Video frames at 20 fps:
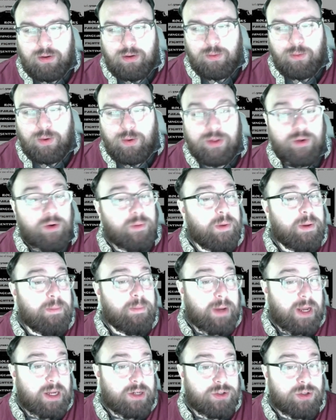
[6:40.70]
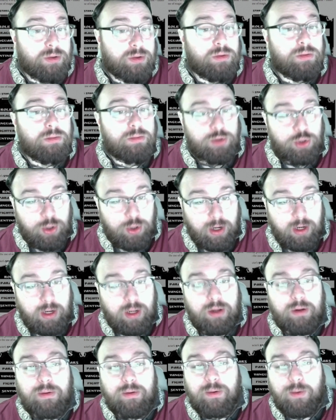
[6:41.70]
Whether it be magical,
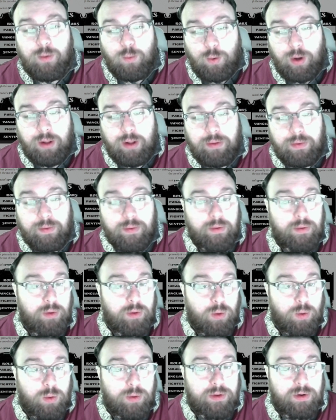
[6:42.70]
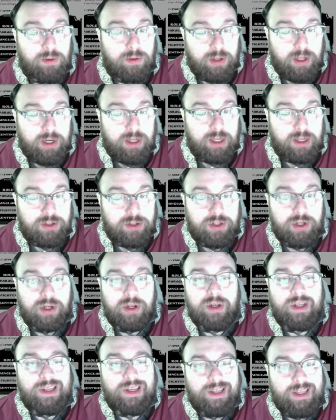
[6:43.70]
training, wealth, or their lineage,
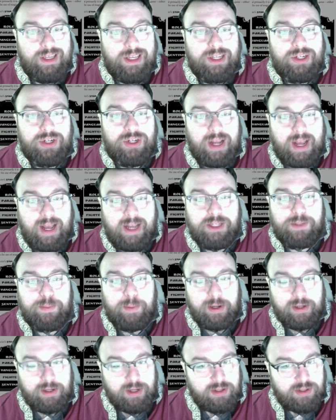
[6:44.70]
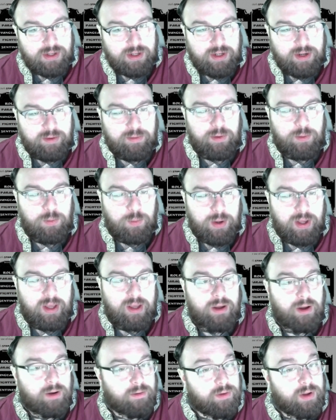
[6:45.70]
each aspect has a different
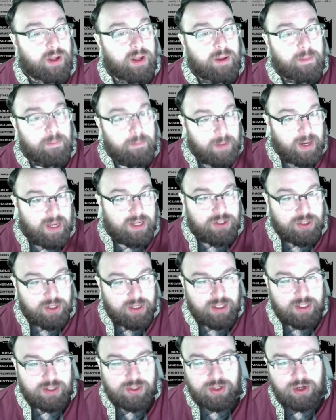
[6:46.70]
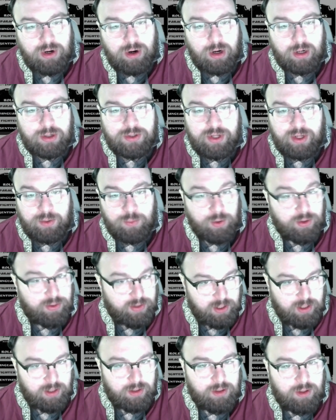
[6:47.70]
way of imagining stars and what
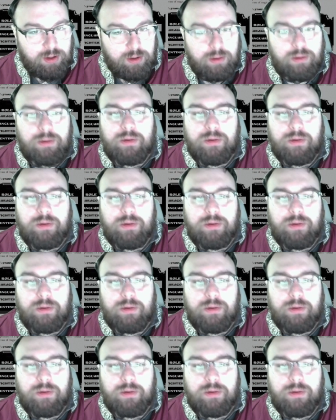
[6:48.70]
they can do.